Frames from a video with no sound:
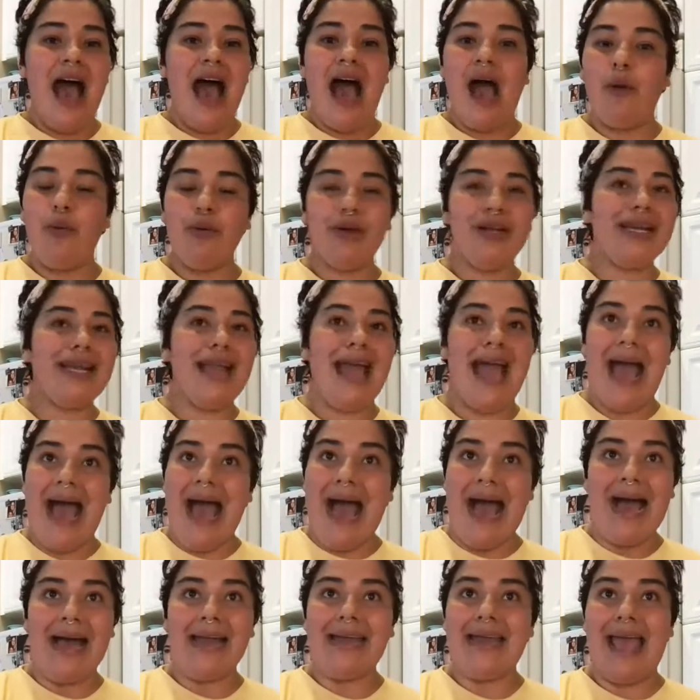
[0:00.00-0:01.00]
I wouldn't
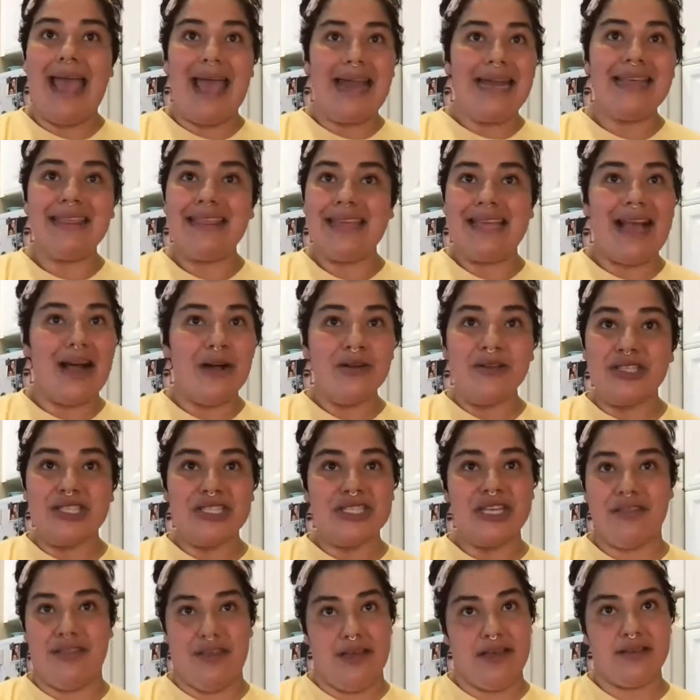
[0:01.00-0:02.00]
add anything else
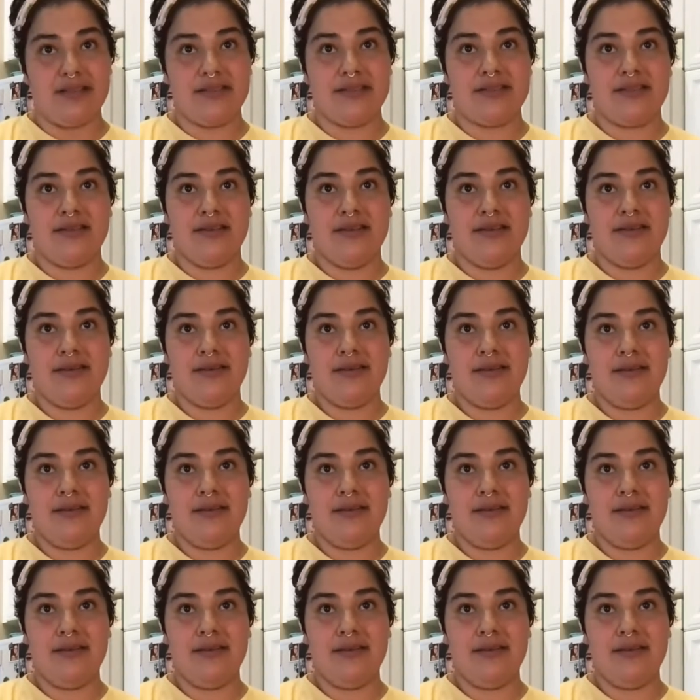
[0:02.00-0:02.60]
to this.